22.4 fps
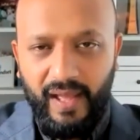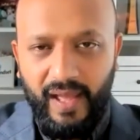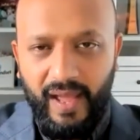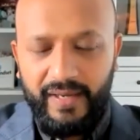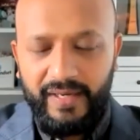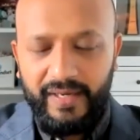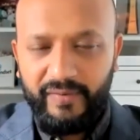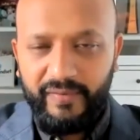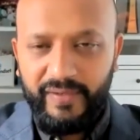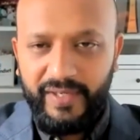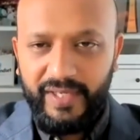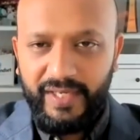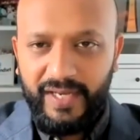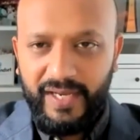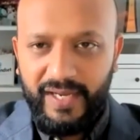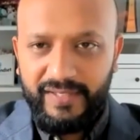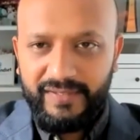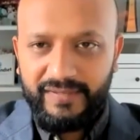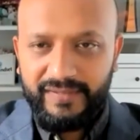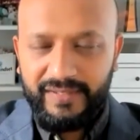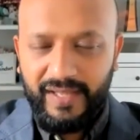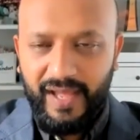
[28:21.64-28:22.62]
And I
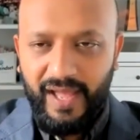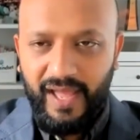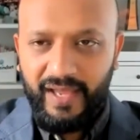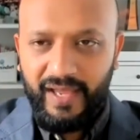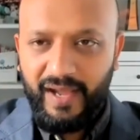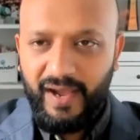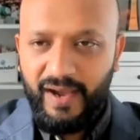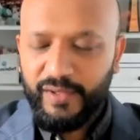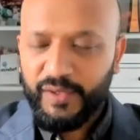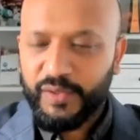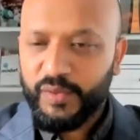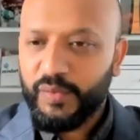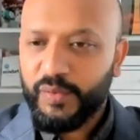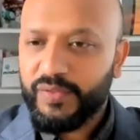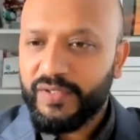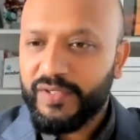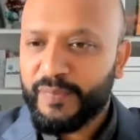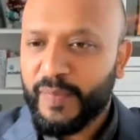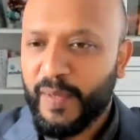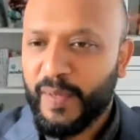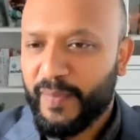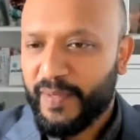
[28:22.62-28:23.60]
realized that I can't do
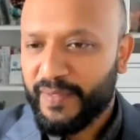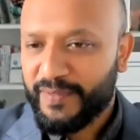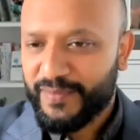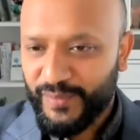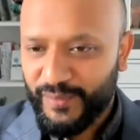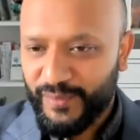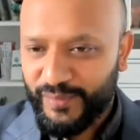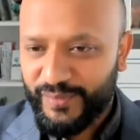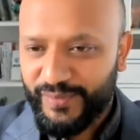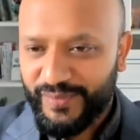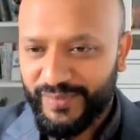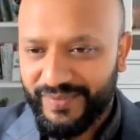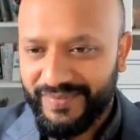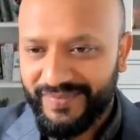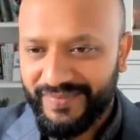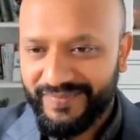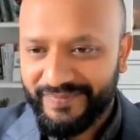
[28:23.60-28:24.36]
this by myself.